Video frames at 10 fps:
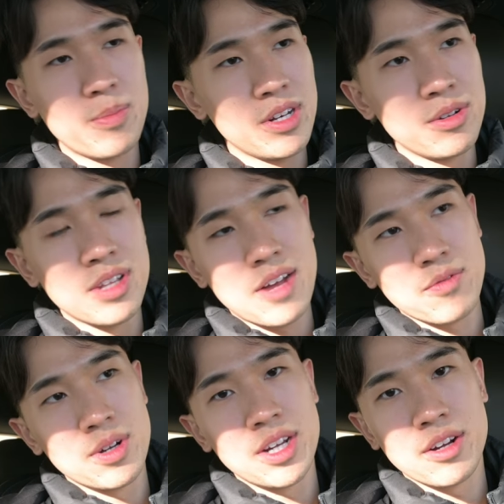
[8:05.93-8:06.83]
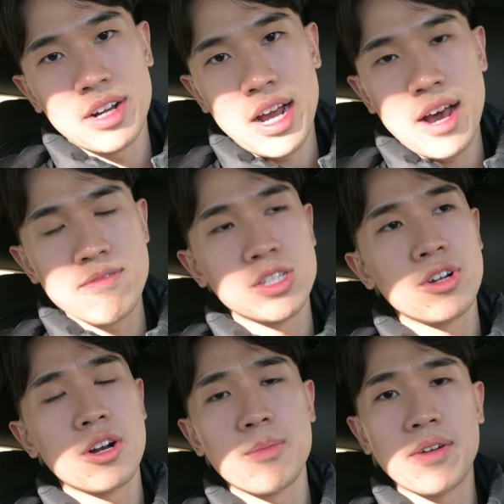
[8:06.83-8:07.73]
been doing that for a year and a half,
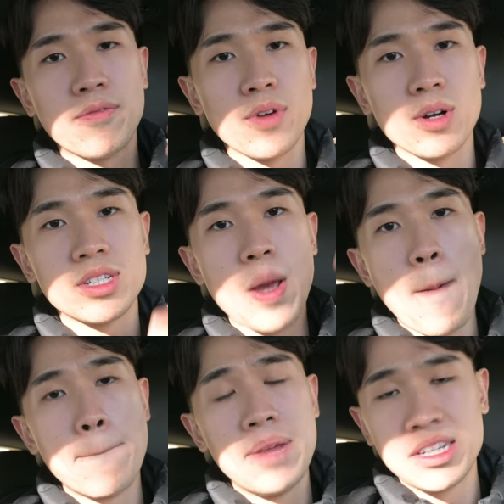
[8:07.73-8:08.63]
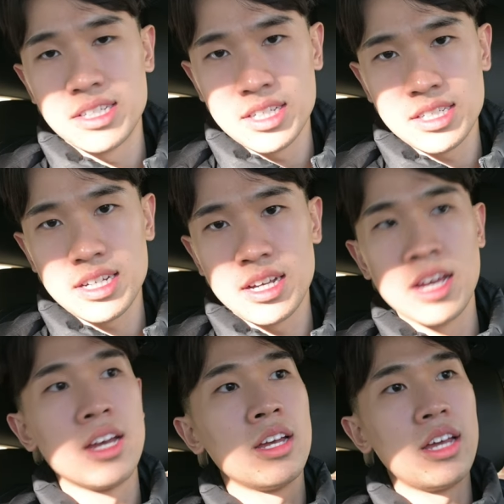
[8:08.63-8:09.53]
started my first business
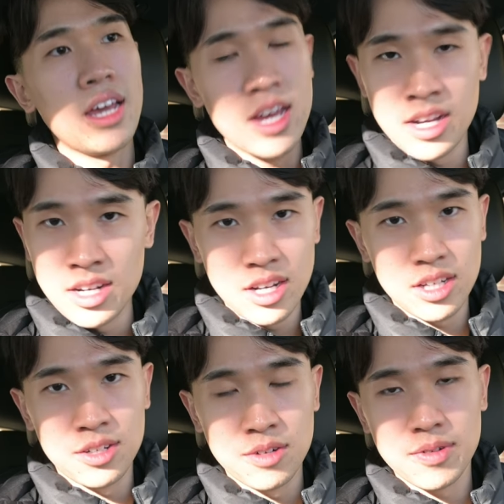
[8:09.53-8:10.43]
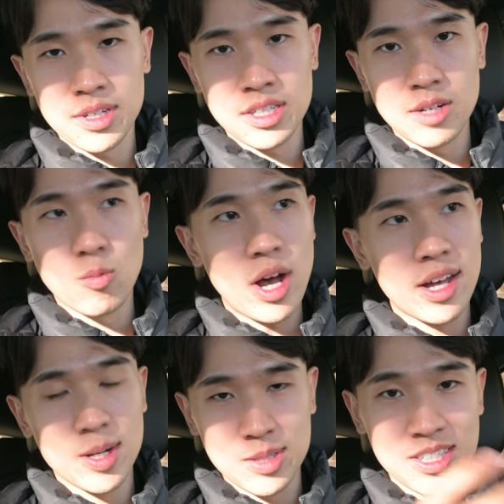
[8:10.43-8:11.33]
in university while
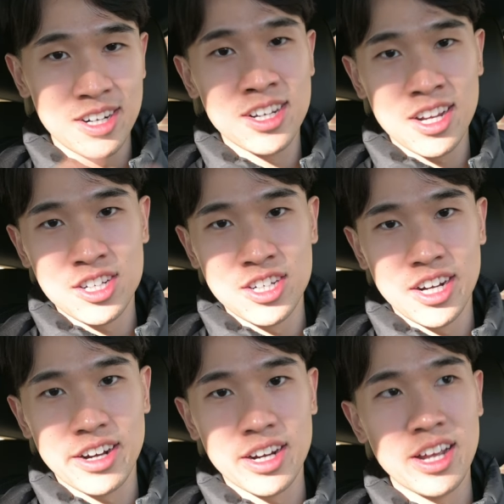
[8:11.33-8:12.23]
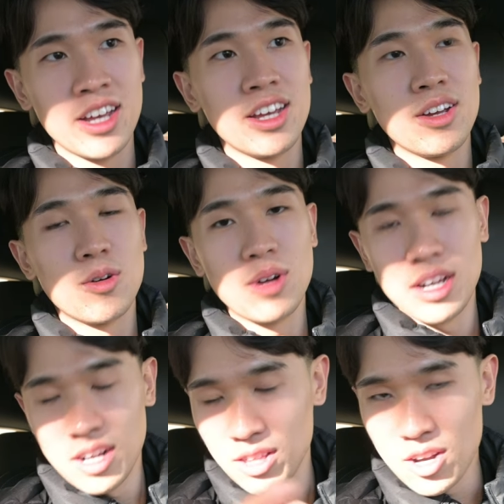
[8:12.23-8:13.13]
I was studying engineering,
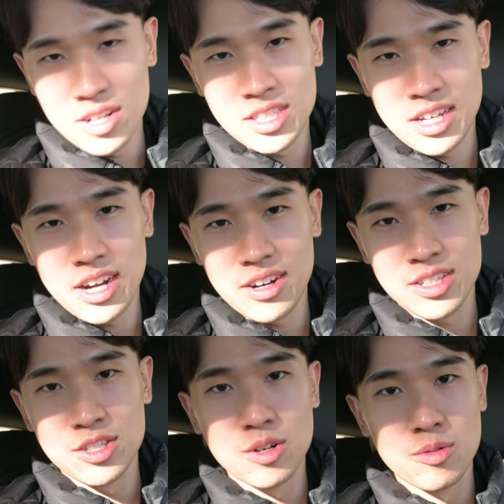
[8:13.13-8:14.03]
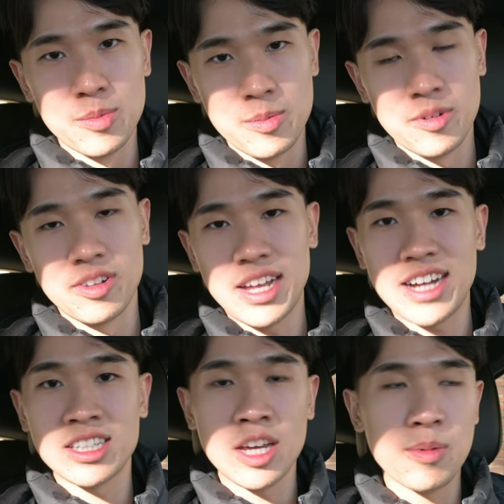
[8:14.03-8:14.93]
a lawn care and snow removal
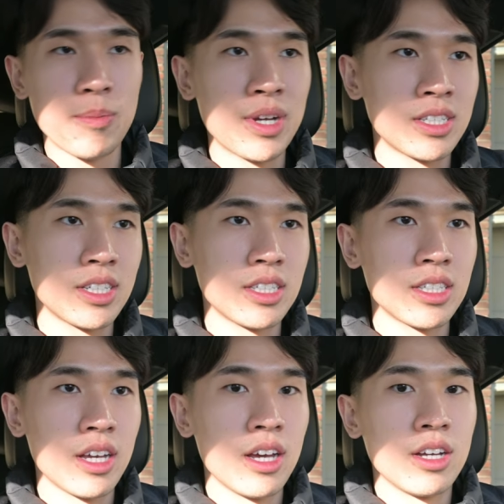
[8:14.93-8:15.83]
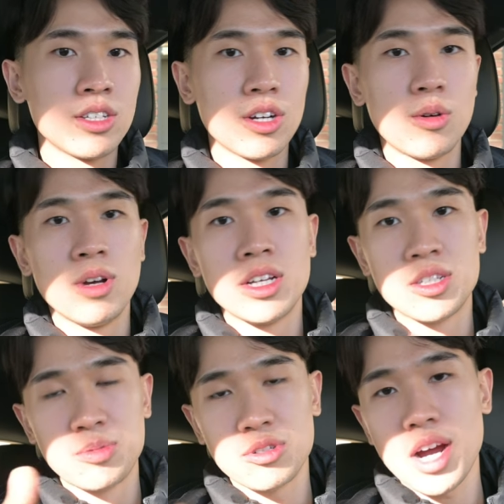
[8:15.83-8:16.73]
landscaping business. So
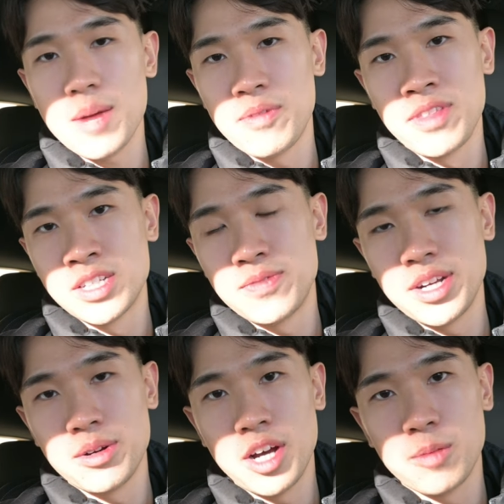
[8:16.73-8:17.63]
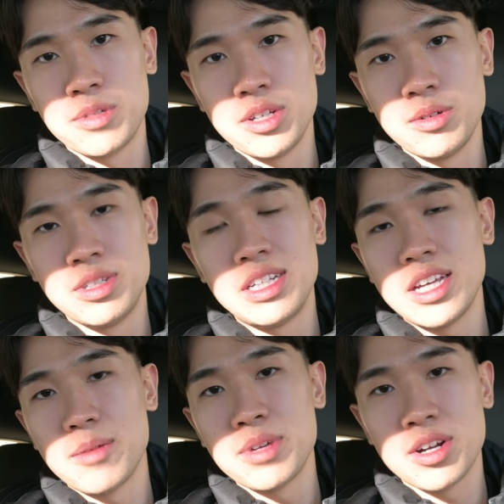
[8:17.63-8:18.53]
subscribe if this video helped you.
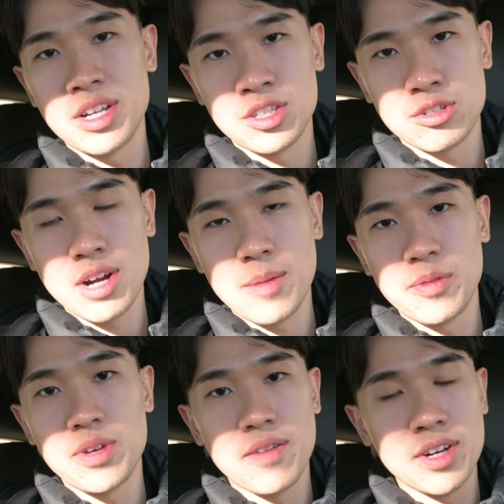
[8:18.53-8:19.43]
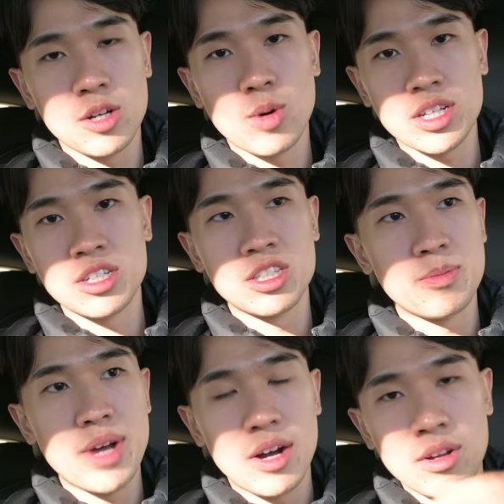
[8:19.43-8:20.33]
D M me on Instagram if you have any questions
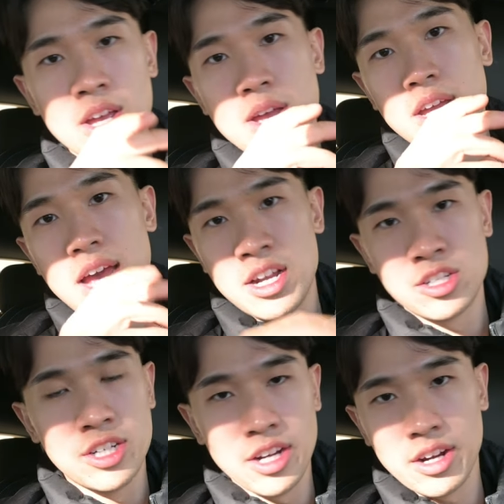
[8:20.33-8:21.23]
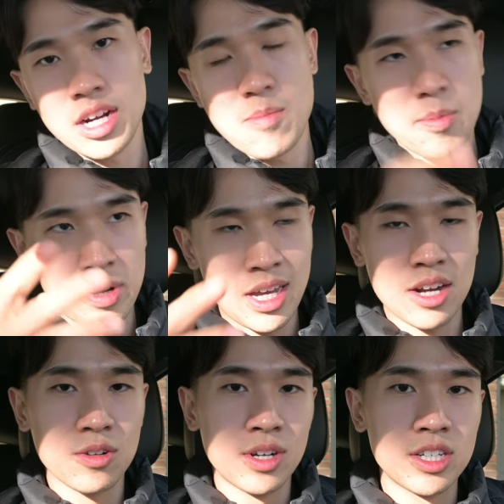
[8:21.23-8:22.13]
about engineering. I'm a
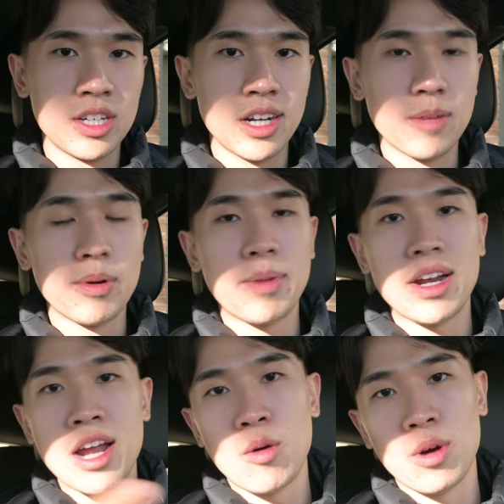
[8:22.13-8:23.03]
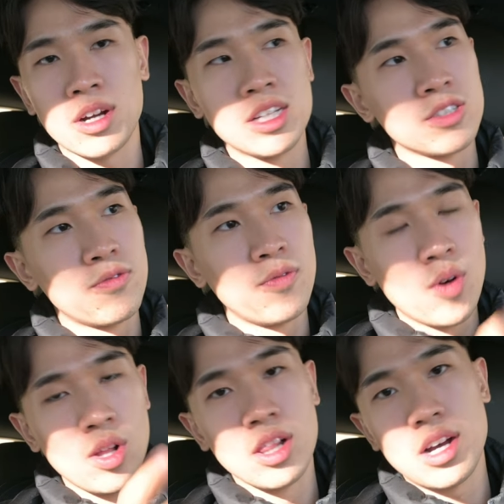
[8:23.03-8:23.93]
mechanical engineer, but my network is
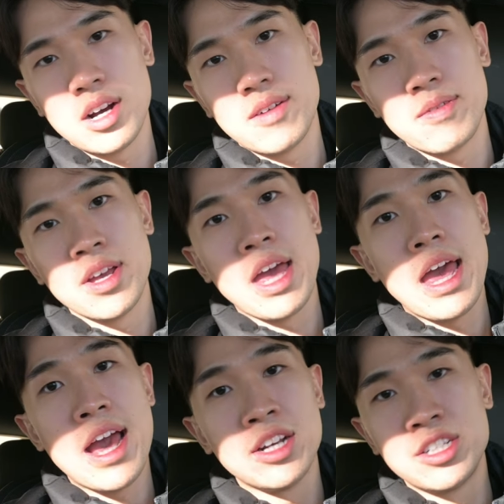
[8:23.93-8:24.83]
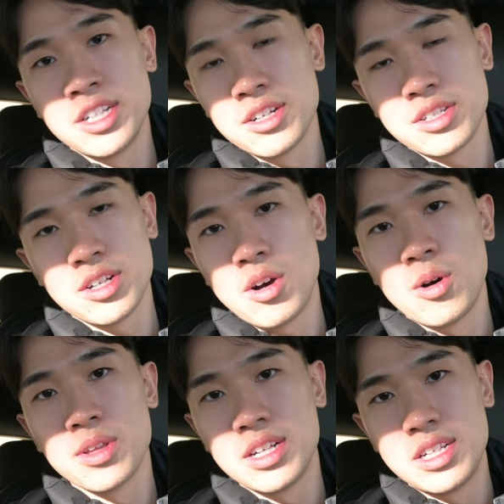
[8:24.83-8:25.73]
full of engineers in
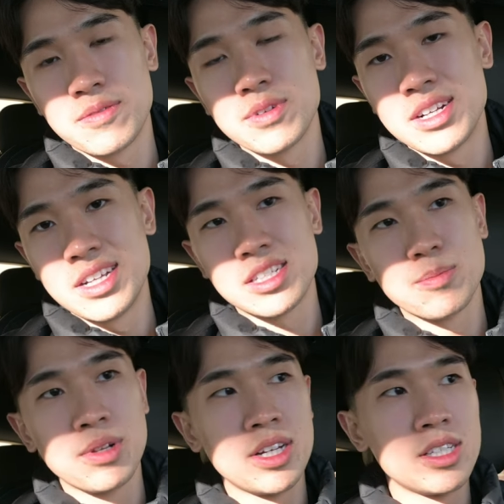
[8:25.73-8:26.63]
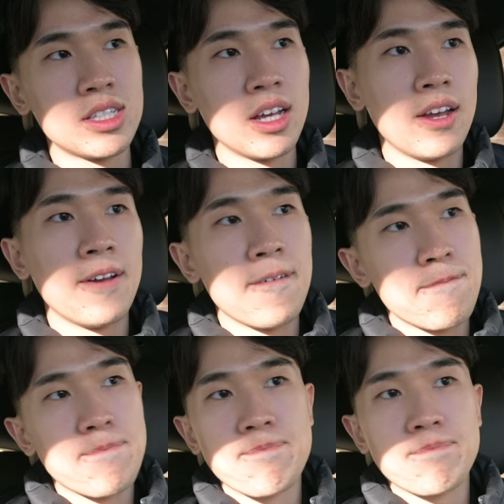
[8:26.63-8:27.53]
all the different disciplines.
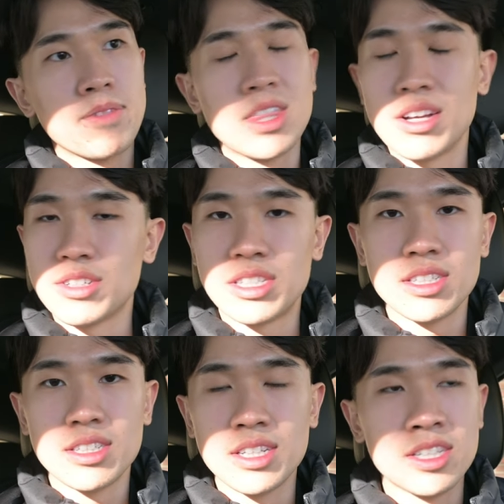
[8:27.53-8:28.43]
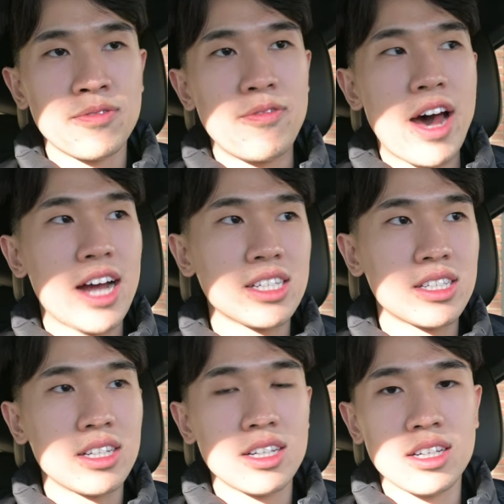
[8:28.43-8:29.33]
There's such a
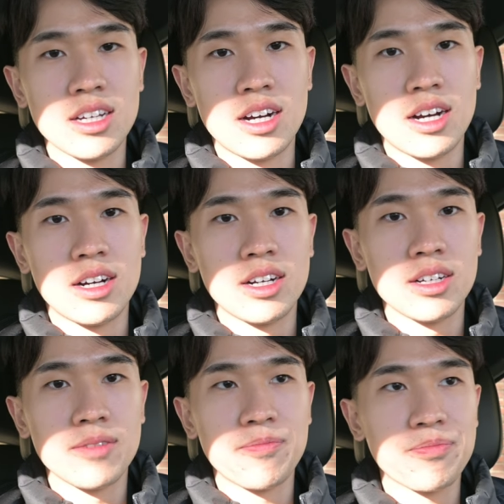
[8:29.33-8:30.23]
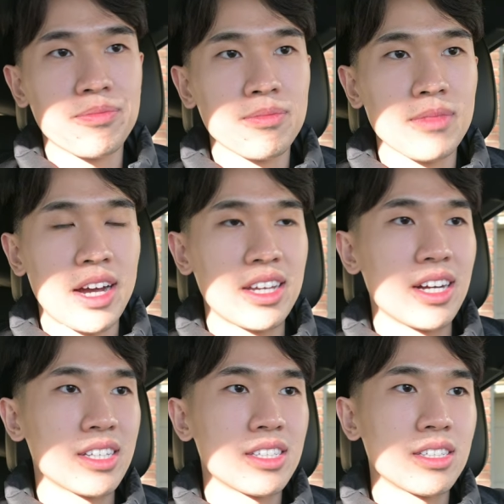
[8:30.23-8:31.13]
vast, uh, I
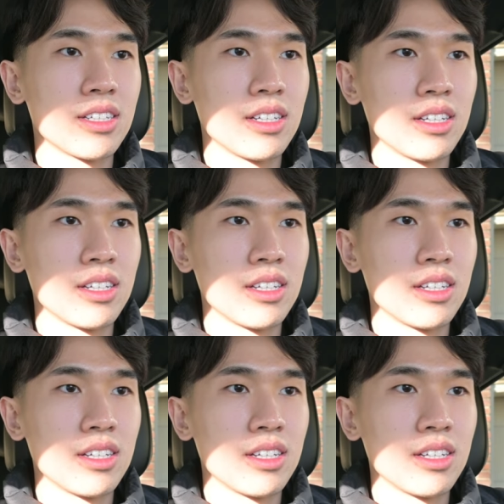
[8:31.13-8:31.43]
guess,